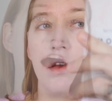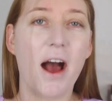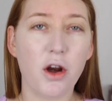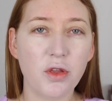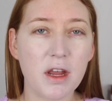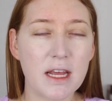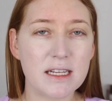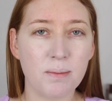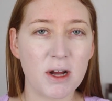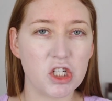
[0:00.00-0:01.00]
I don't think
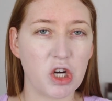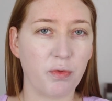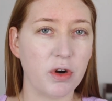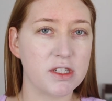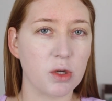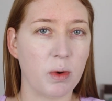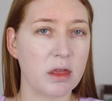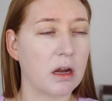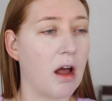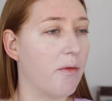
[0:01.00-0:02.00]
there's much difference
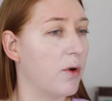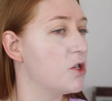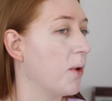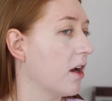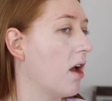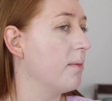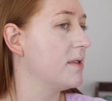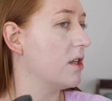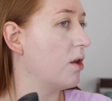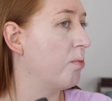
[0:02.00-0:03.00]
with the coverage when it comes
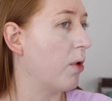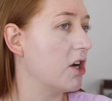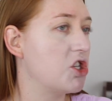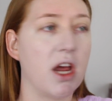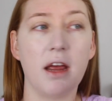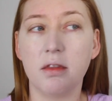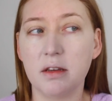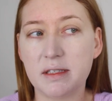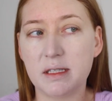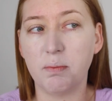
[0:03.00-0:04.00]
to the brush and
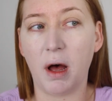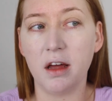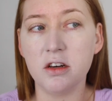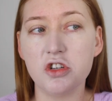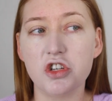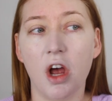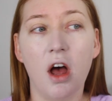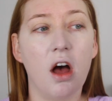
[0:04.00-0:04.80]
the sponge.